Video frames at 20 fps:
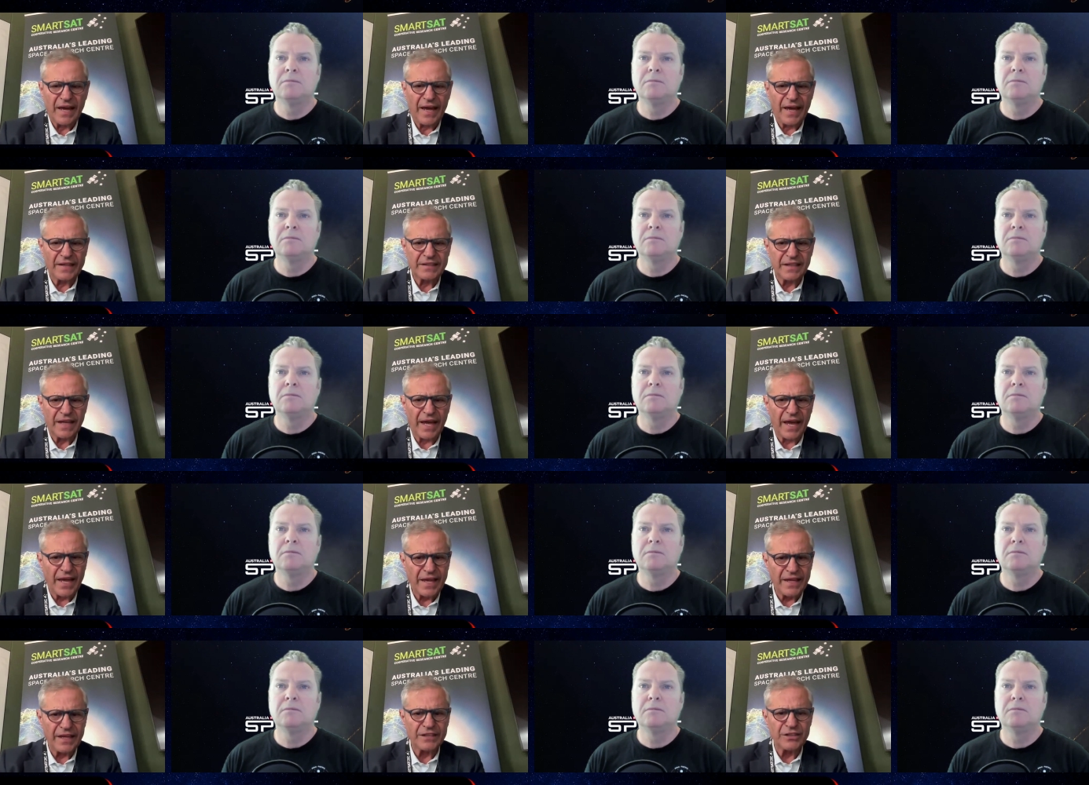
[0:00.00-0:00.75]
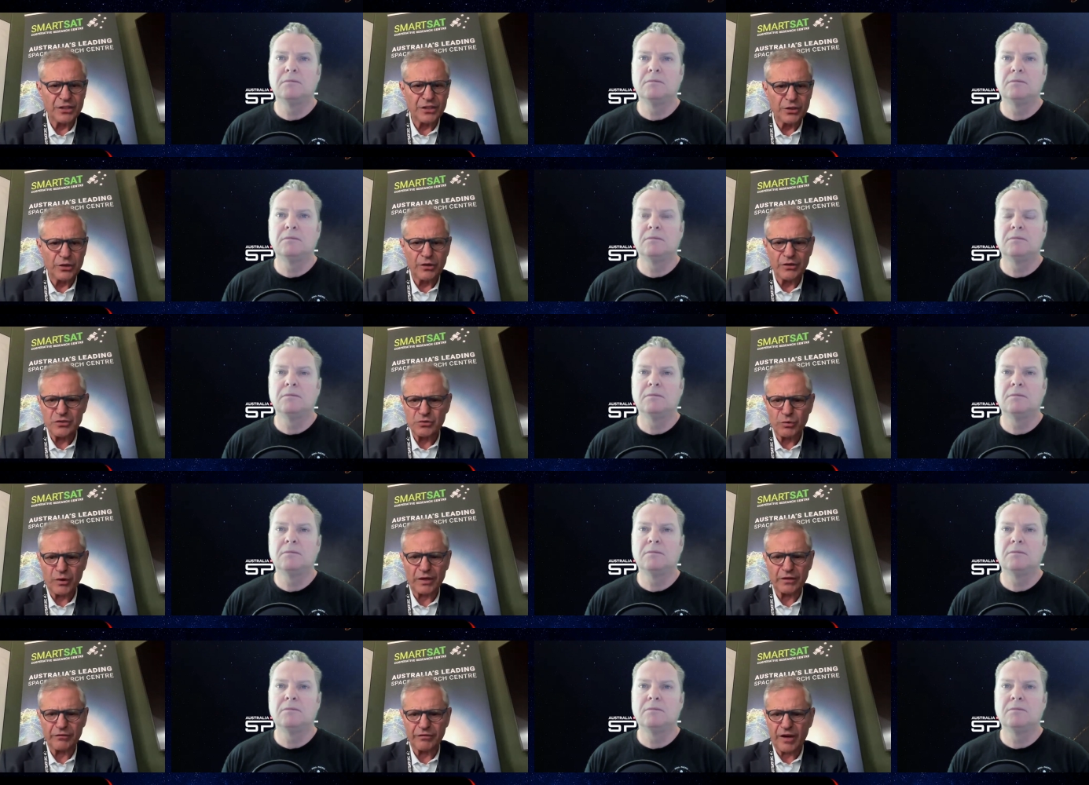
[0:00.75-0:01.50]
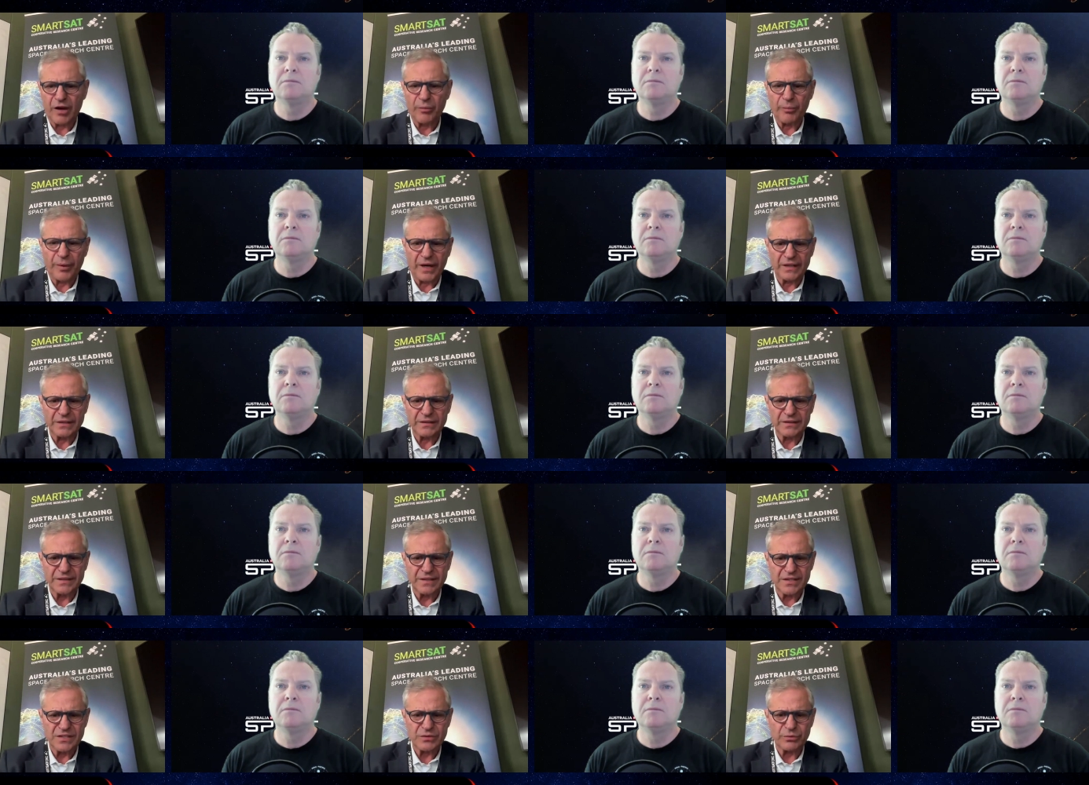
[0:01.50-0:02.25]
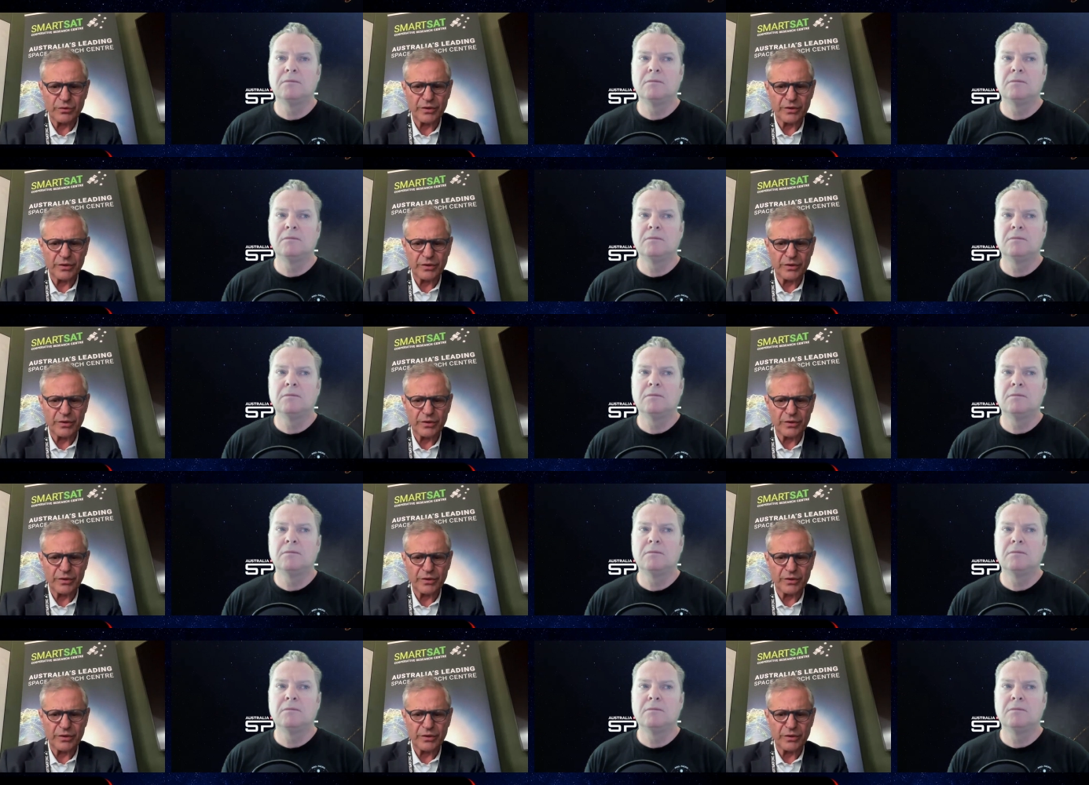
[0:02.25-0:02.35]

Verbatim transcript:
Speaker 1: and ANU is one of our partners.